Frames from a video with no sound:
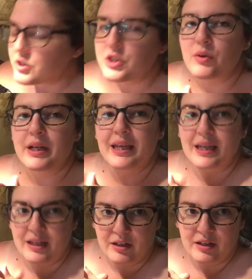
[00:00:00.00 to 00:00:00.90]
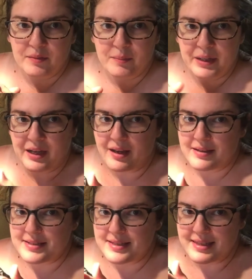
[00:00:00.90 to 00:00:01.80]
do it here
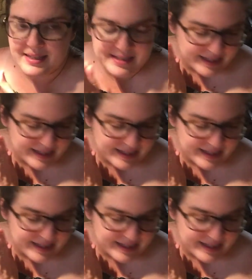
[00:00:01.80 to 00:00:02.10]
because this